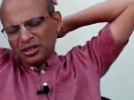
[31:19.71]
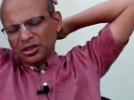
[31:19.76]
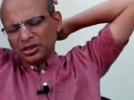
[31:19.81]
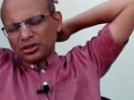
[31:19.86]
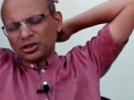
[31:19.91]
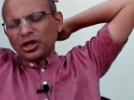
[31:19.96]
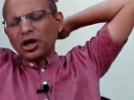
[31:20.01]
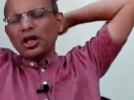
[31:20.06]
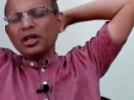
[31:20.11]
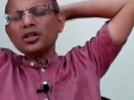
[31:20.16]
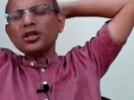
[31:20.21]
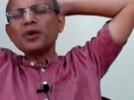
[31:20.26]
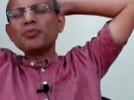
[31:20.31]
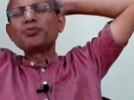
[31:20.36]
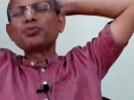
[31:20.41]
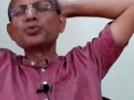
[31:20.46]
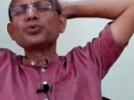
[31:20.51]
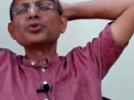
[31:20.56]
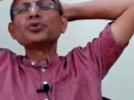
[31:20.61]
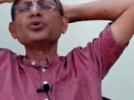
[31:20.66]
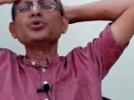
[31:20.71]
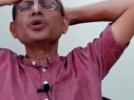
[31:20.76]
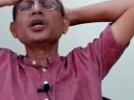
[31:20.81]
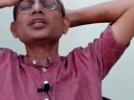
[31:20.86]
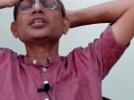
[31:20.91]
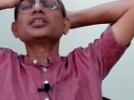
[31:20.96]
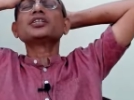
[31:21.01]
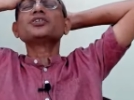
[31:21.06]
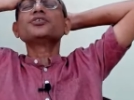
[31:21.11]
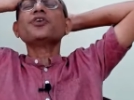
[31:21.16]
So although Puru
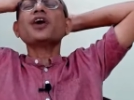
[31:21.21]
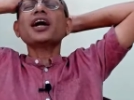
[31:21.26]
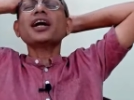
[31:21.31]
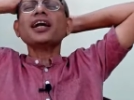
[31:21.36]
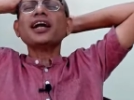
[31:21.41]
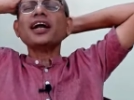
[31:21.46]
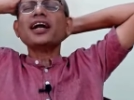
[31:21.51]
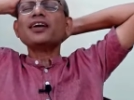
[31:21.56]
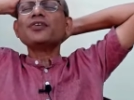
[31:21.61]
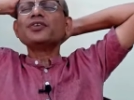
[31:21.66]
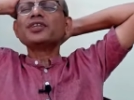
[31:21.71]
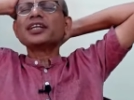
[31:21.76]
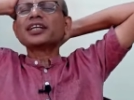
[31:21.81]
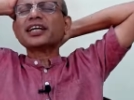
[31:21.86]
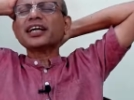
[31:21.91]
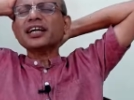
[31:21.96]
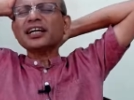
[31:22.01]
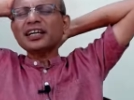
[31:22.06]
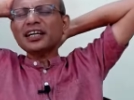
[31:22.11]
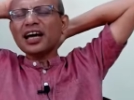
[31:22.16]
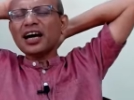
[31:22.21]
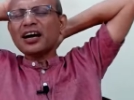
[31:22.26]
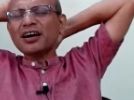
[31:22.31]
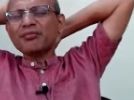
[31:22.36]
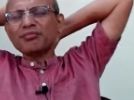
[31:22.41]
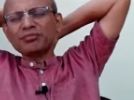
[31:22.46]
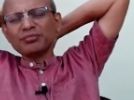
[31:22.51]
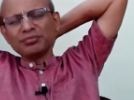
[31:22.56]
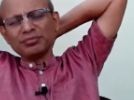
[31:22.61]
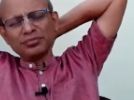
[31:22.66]
was rewarded with the
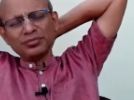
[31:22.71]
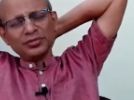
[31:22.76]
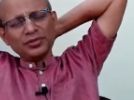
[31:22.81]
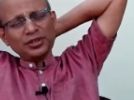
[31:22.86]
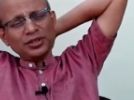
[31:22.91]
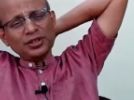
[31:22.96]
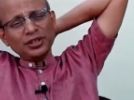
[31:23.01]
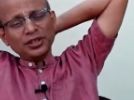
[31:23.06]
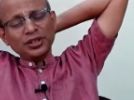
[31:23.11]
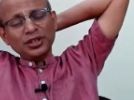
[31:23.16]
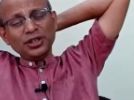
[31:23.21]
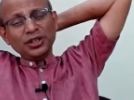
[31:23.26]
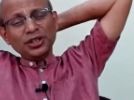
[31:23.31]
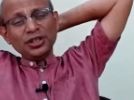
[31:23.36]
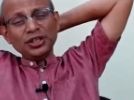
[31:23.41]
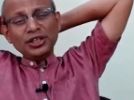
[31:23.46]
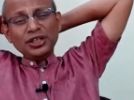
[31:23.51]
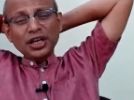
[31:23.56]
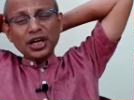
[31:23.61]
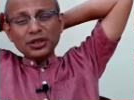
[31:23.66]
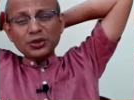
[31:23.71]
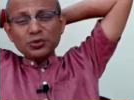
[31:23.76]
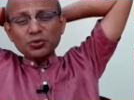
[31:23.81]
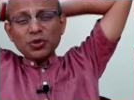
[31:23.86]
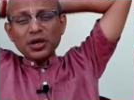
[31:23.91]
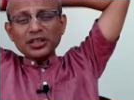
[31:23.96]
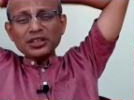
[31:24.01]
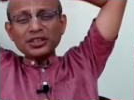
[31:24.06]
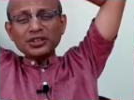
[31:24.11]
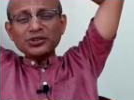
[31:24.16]
kingdom, Yadu
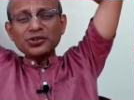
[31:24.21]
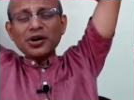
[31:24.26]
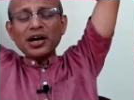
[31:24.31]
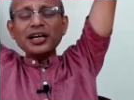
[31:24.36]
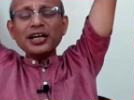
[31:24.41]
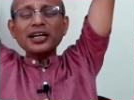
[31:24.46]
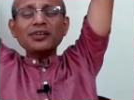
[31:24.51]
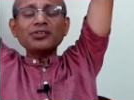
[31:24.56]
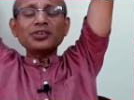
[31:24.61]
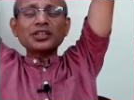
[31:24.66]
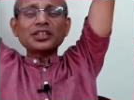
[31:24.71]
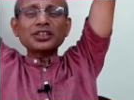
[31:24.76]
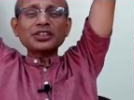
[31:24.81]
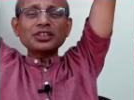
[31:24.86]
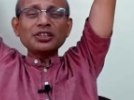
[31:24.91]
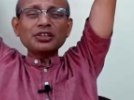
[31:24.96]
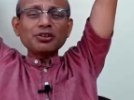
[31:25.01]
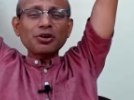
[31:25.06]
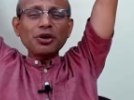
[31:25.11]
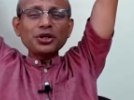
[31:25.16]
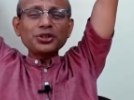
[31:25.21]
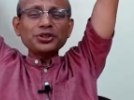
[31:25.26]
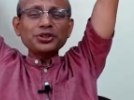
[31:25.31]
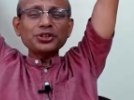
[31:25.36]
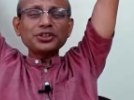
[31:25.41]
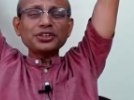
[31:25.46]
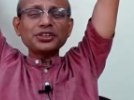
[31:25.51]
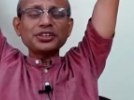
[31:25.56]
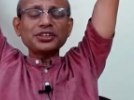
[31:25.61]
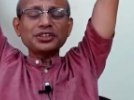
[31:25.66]
was rewarded with Krishna
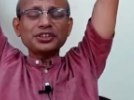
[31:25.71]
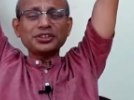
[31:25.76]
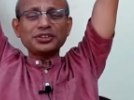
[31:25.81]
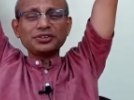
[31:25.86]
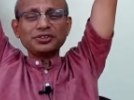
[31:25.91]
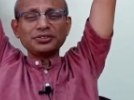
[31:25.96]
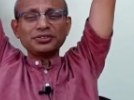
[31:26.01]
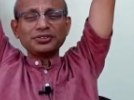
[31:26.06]
consciousness.